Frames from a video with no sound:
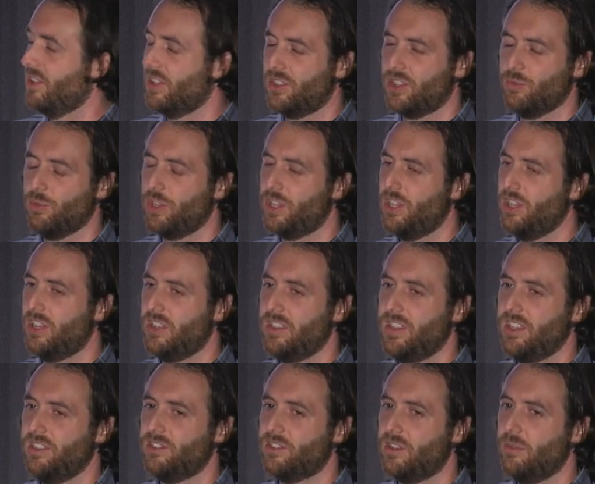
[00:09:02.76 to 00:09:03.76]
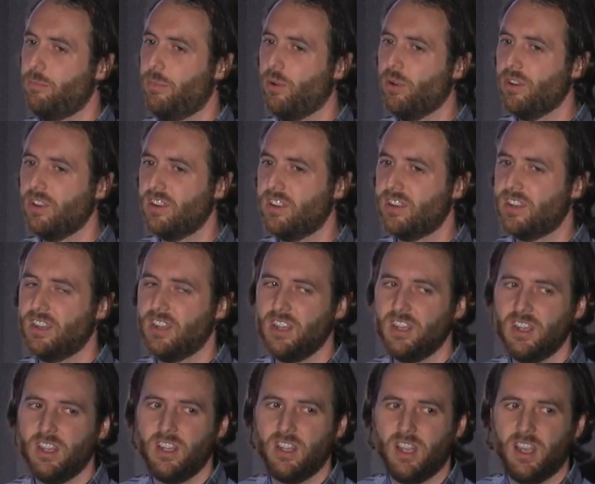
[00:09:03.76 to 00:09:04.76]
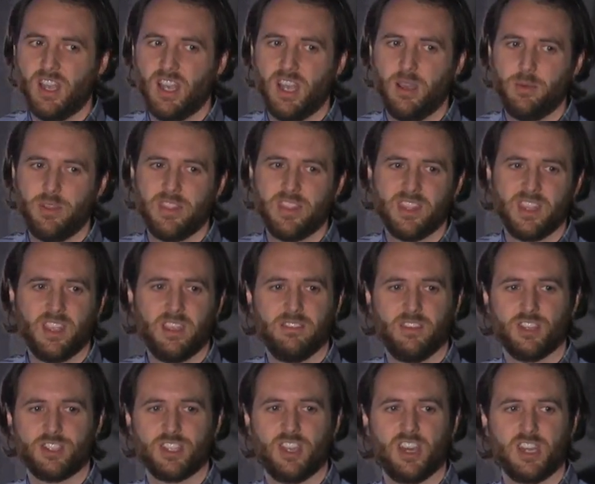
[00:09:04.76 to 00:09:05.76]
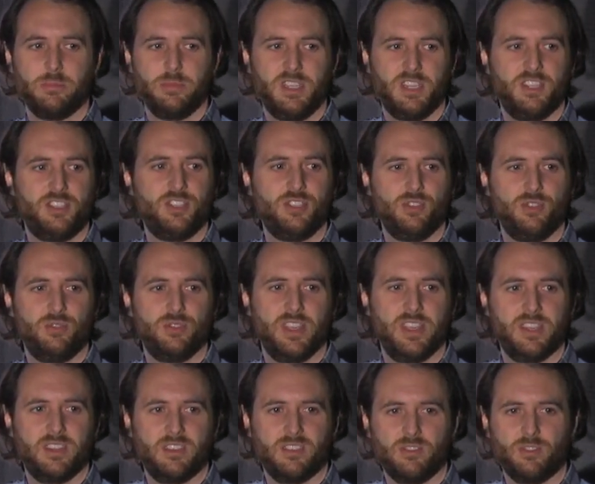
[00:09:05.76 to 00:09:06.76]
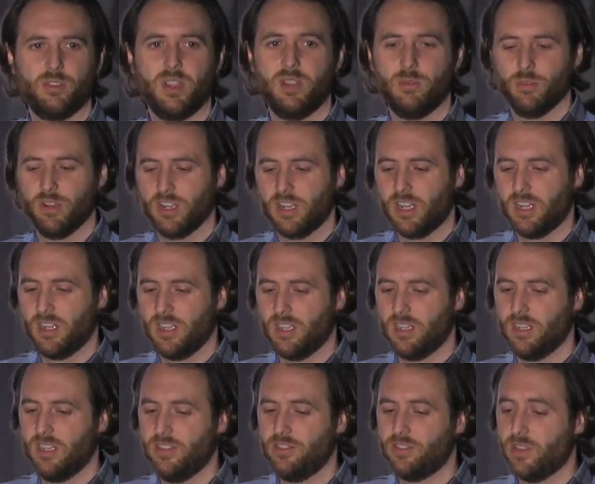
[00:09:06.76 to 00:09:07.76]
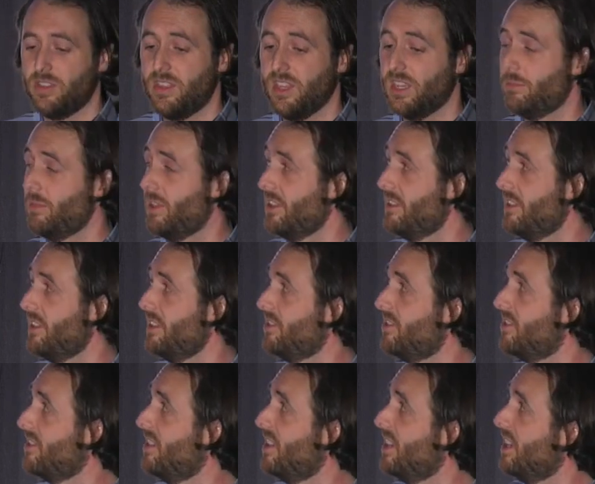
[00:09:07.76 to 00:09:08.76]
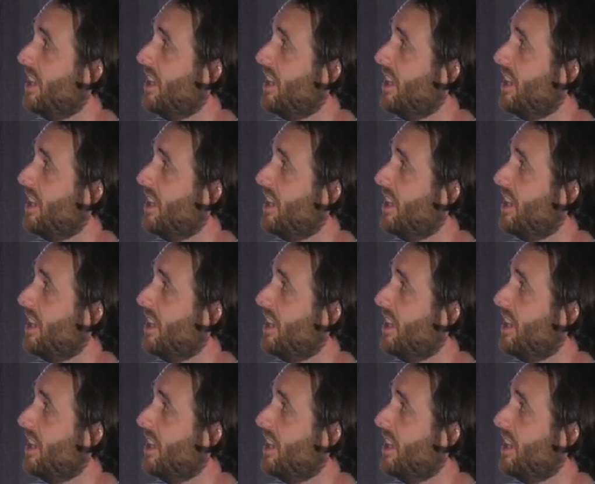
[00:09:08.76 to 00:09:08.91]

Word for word: feel like they're working on things that are important, and that they have autonomy to do, like, great work. And so I think about this.